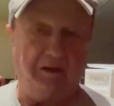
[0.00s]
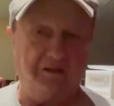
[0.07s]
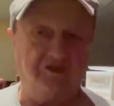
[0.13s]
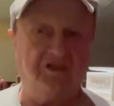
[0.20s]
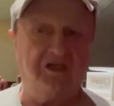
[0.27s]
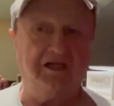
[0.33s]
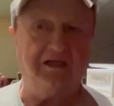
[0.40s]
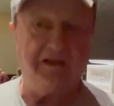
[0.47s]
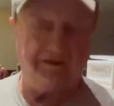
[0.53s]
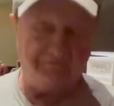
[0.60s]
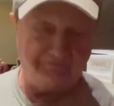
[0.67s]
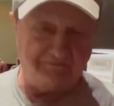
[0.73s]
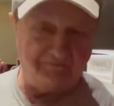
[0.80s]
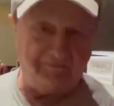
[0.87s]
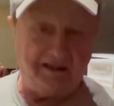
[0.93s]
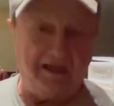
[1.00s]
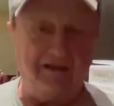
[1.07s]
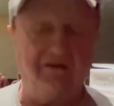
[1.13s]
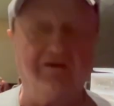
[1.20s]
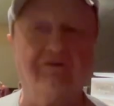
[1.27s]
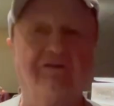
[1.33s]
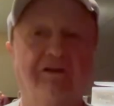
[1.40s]
seen it,
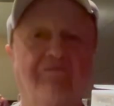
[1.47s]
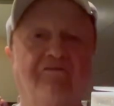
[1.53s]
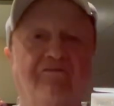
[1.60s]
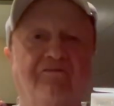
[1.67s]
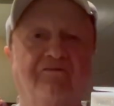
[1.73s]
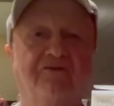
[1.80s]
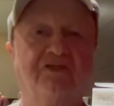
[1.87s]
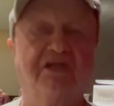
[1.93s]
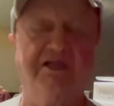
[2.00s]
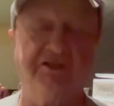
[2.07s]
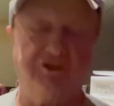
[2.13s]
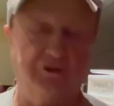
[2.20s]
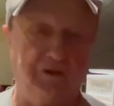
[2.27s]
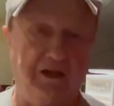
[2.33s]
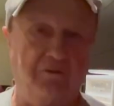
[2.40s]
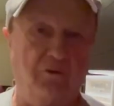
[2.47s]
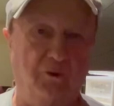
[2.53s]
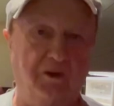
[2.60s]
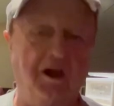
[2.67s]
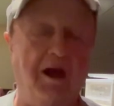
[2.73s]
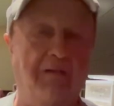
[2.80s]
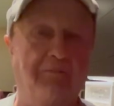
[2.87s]
and the scenes that
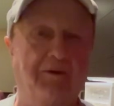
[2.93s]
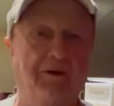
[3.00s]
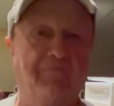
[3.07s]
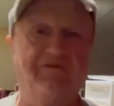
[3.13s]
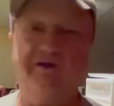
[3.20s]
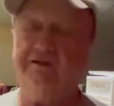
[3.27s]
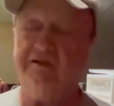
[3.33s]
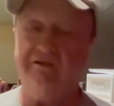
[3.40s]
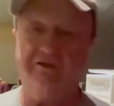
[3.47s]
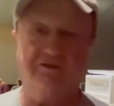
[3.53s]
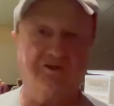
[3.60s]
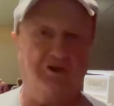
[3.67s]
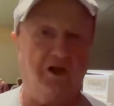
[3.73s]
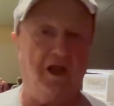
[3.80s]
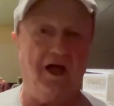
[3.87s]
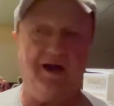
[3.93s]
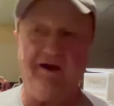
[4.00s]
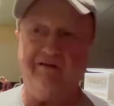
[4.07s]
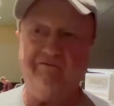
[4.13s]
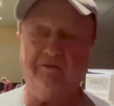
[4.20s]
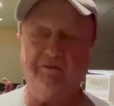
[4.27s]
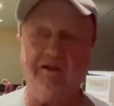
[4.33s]
were not perfect, and there's a lot
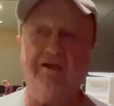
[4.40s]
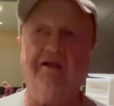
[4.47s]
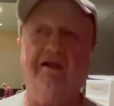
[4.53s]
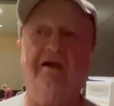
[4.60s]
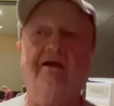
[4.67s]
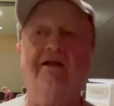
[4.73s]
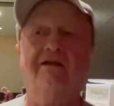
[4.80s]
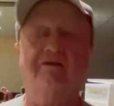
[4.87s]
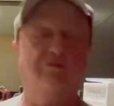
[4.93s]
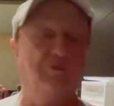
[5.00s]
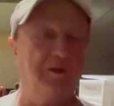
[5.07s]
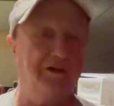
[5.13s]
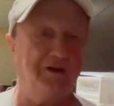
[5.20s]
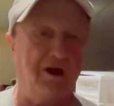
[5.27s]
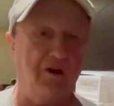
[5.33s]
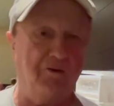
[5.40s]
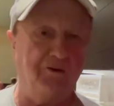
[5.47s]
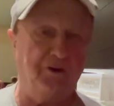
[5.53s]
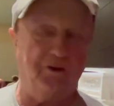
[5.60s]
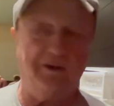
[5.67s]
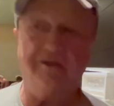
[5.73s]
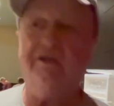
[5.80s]
of them in there, and we all
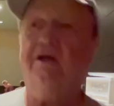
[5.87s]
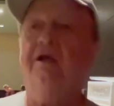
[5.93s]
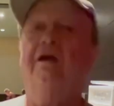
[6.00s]
know it.